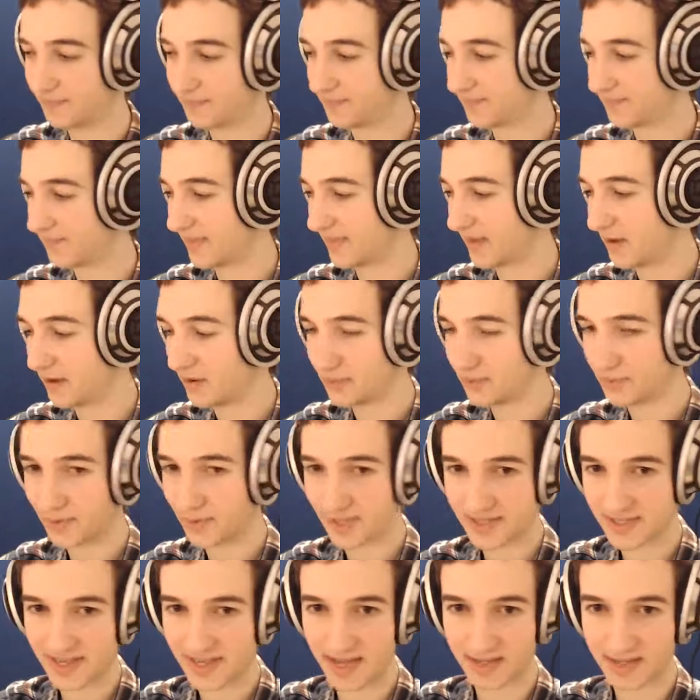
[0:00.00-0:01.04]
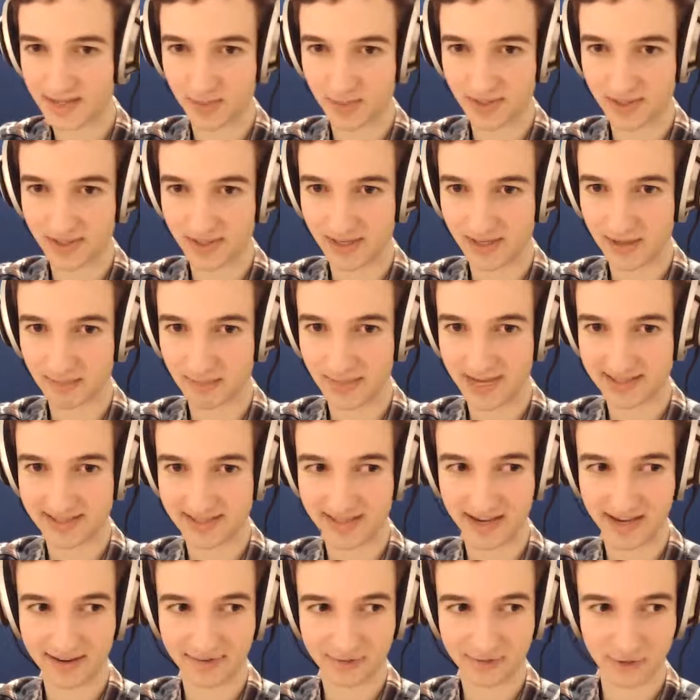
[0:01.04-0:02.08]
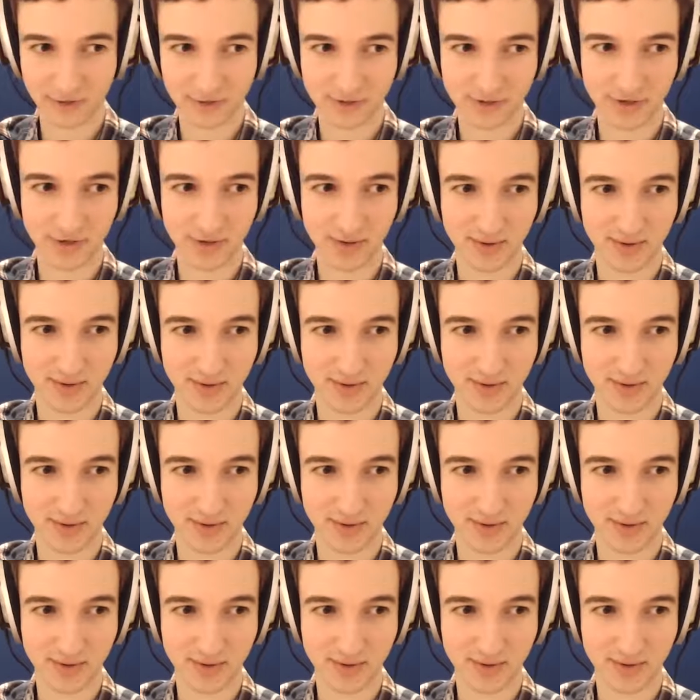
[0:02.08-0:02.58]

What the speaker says: Worst case, we'll pass the after show.